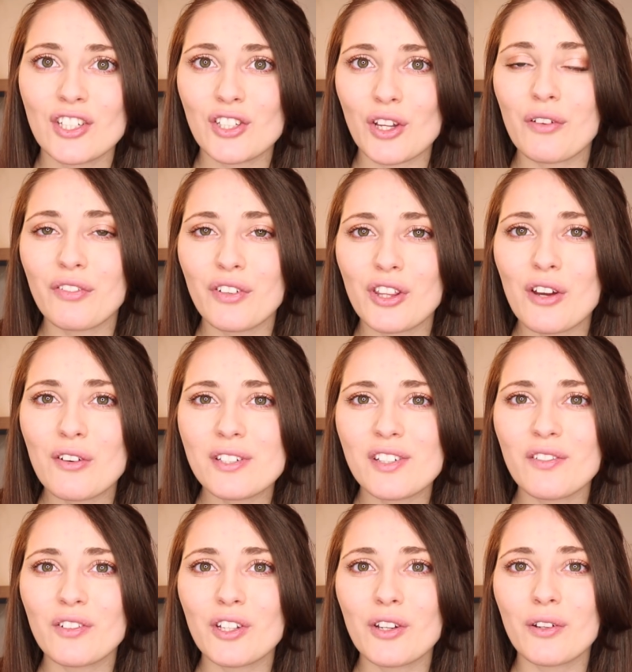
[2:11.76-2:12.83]
So, for those
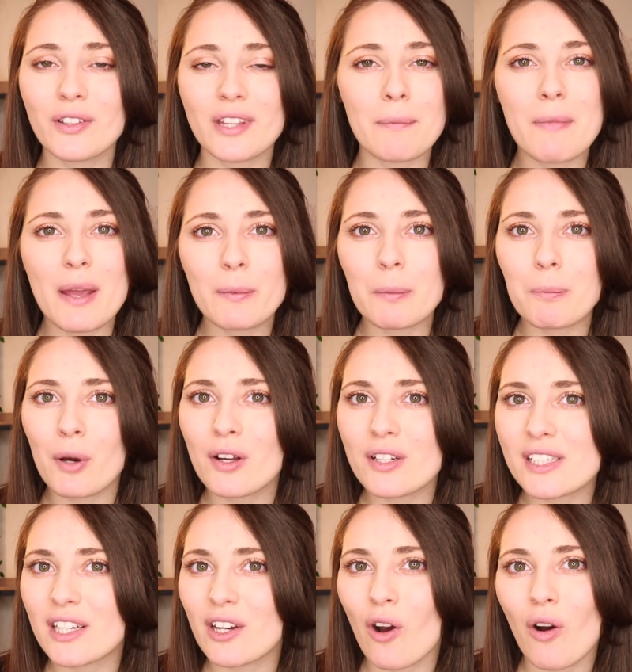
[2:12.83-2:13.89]
of you that may be
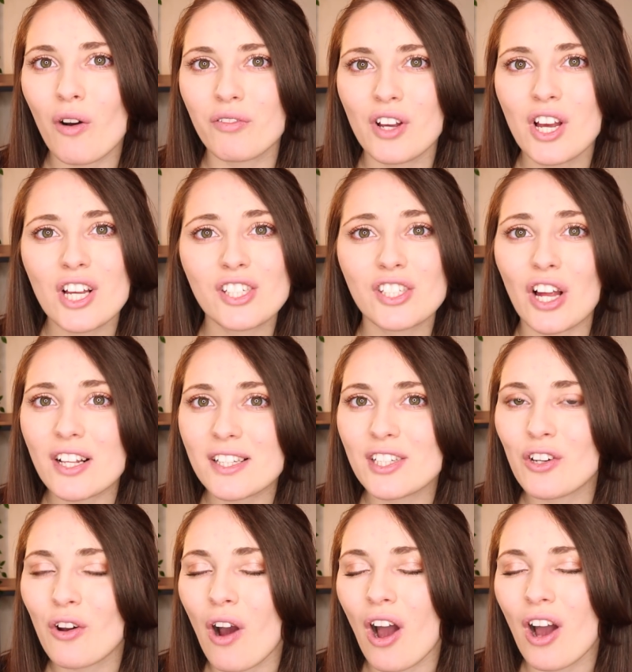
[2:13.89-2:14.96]
putting off
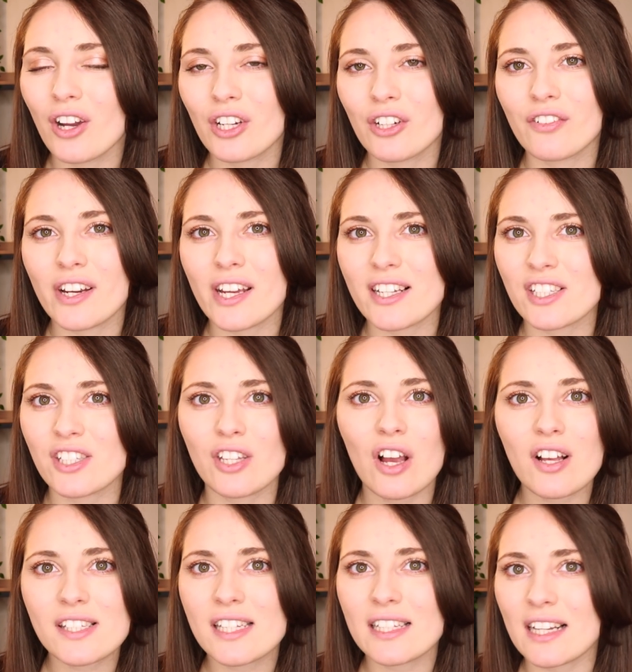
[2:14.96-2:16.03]
starting your art career,
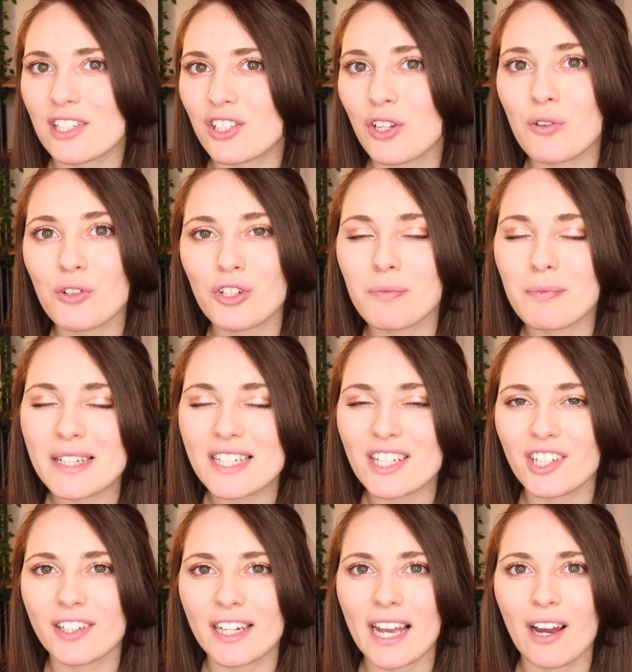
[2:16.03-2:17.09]
starting that social
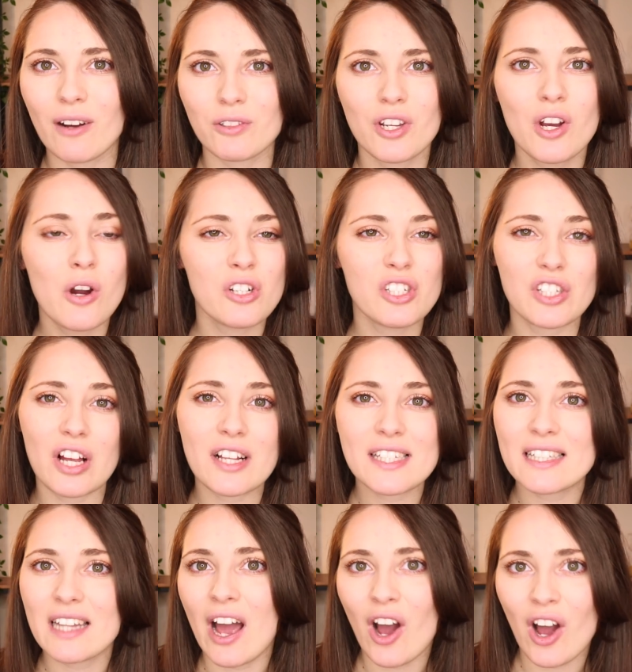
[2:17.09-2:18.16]
media account,
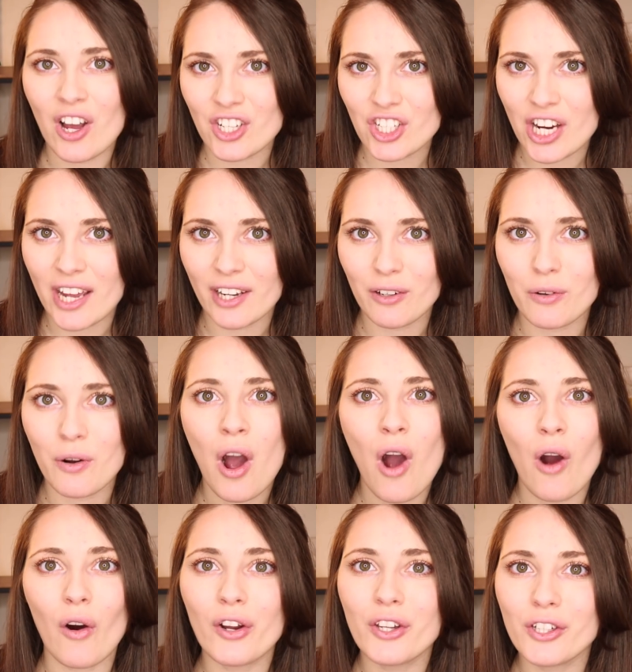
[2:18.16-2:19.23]
starting that art channel
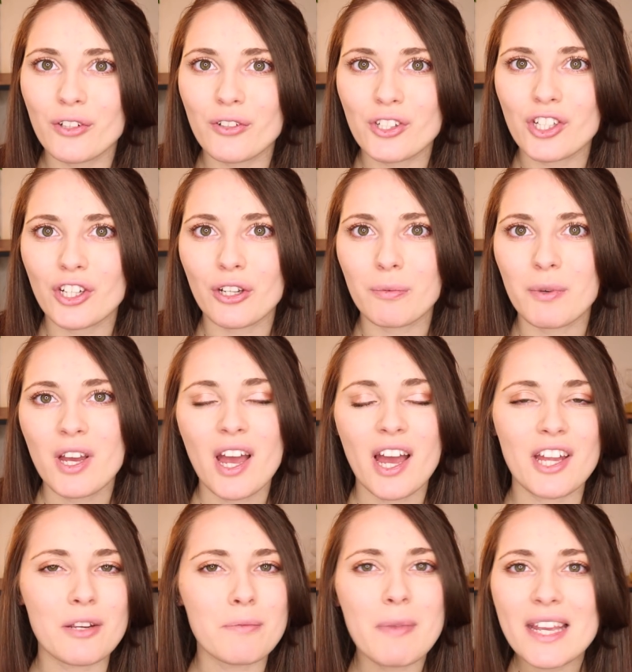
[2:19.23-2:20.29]
on YouTube,
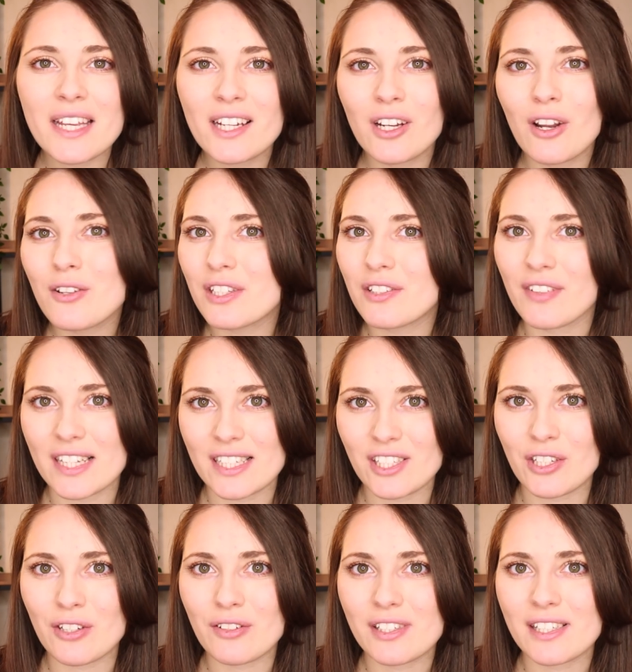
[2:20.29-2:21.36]
and you're making loads of
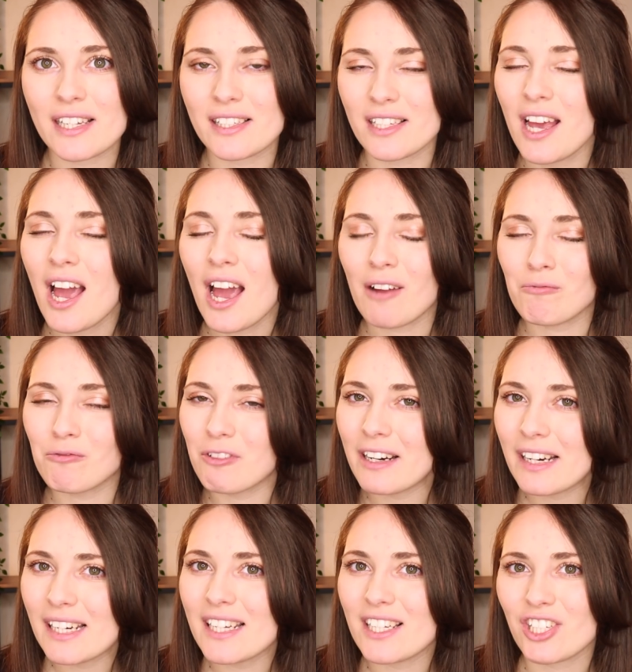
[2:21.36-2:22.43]
excuses, and
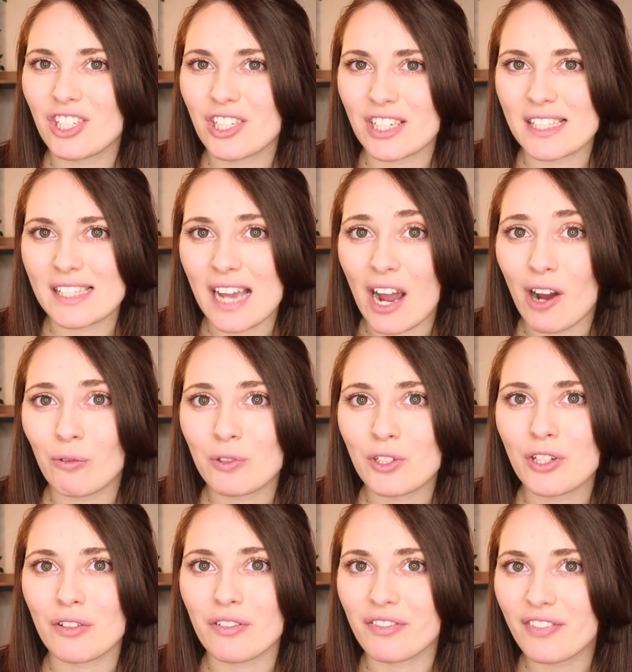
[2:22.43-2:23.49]
really it's just down
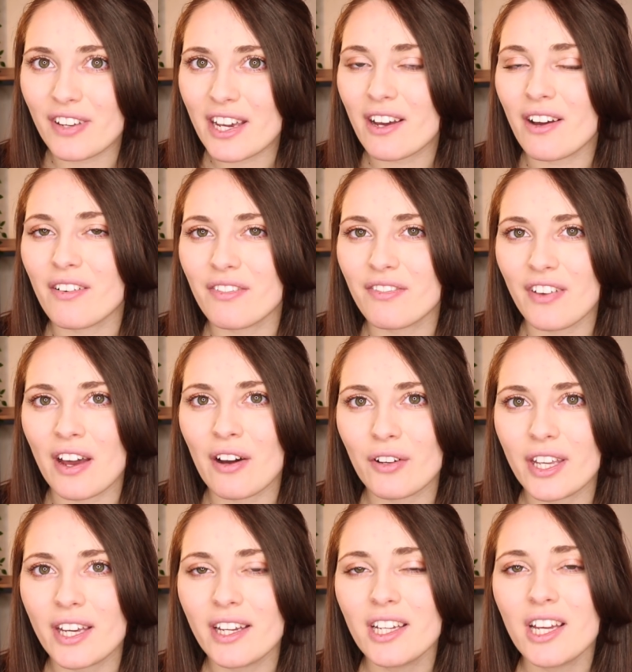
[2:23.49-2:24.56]
to fear of
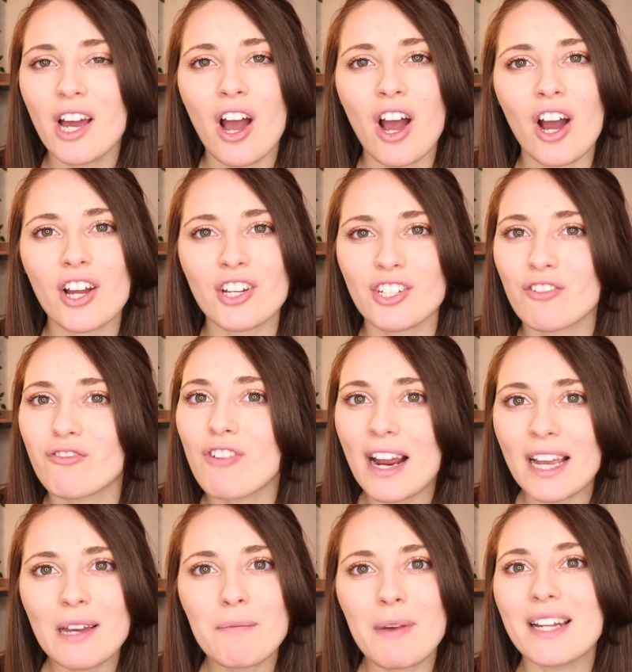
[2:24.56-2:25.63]
failure, I just
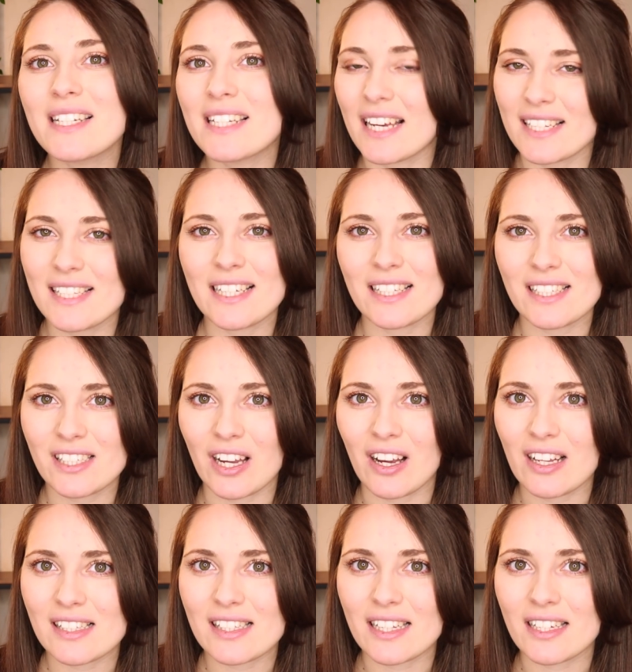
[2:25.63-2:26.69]
recommend getting
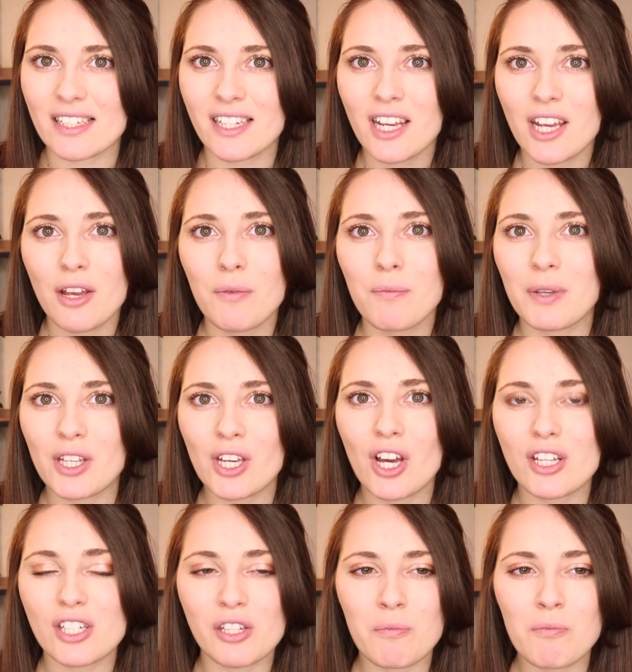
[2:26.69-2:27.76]
started
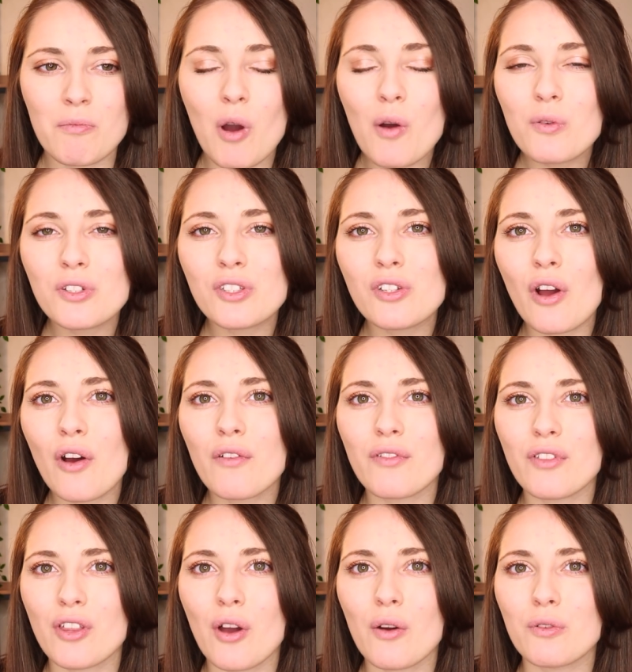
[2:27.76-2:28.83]
because most
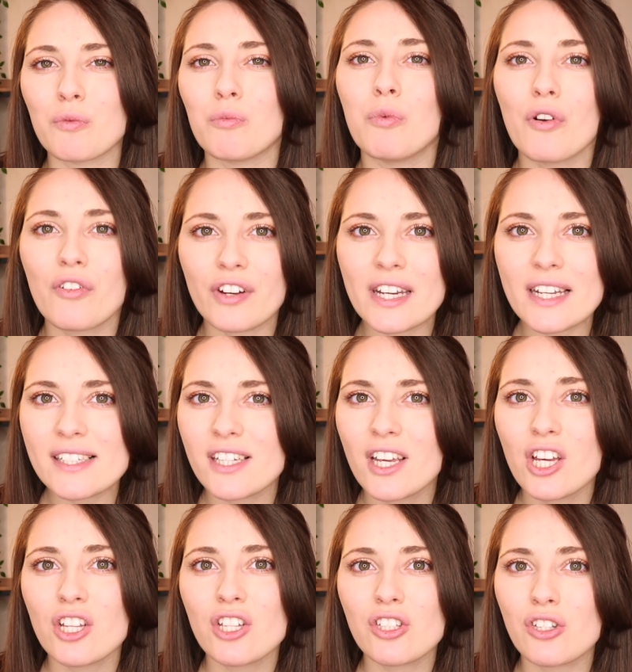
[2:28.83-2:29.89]
of those worries
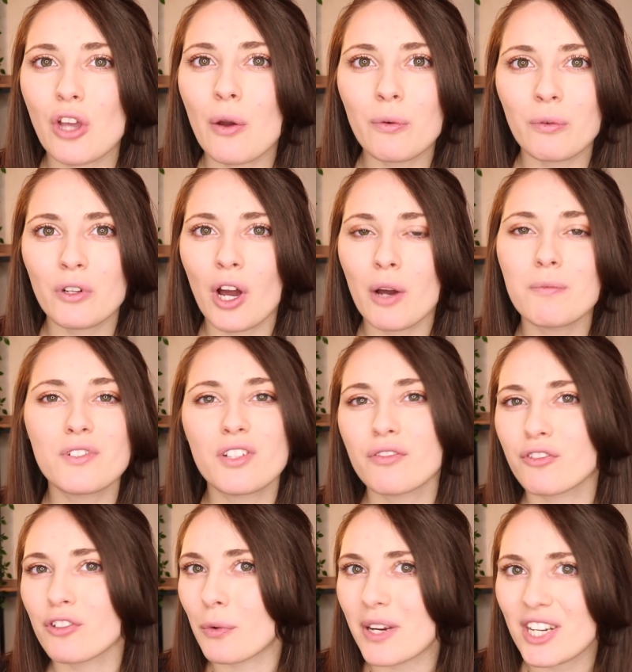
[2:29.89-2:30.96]
don't come to
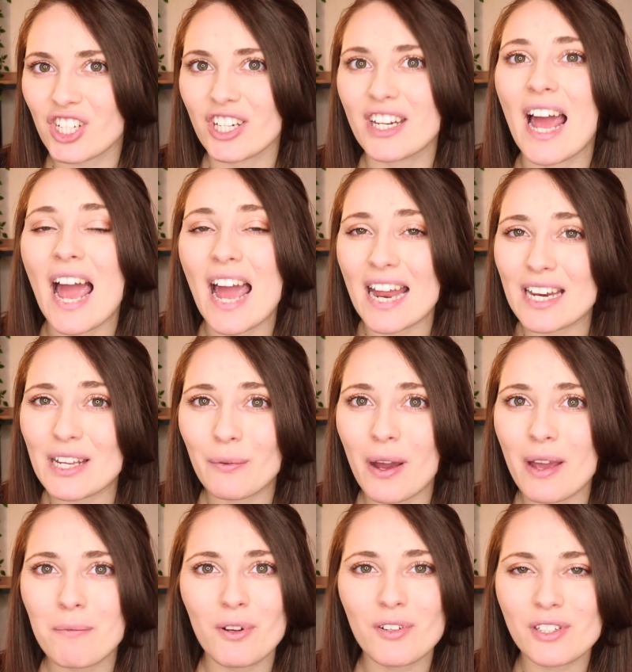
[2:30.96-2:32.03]
fruition
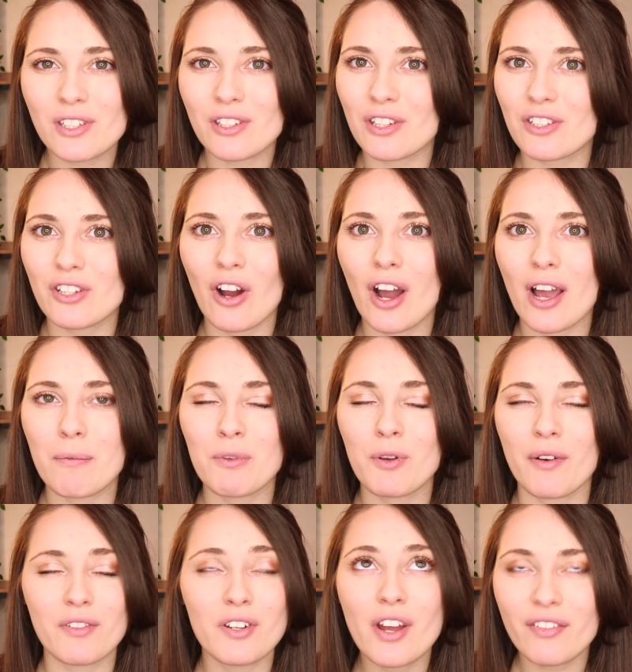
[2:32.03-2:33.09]
anyway. Most of the time,
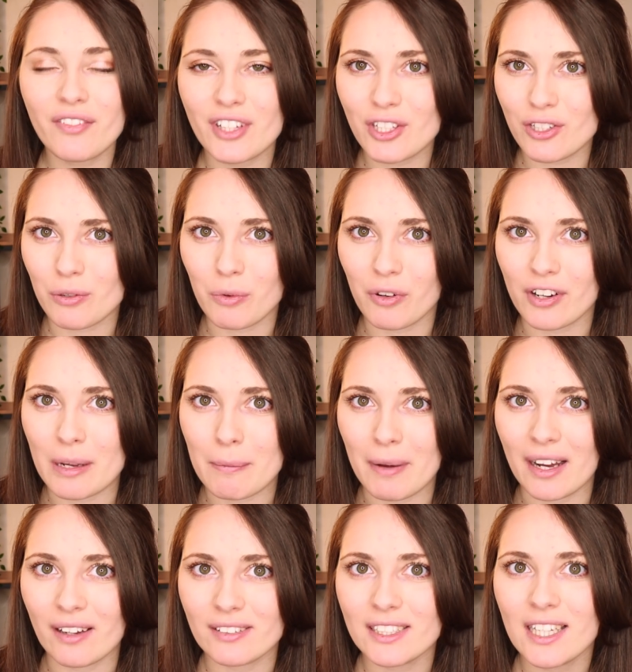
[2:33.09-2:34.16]
you have nothing to worry
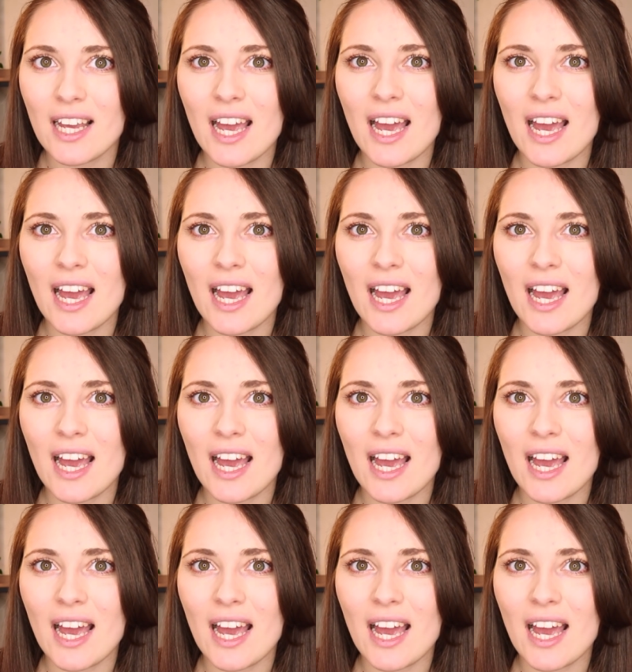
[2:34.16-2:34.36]
about.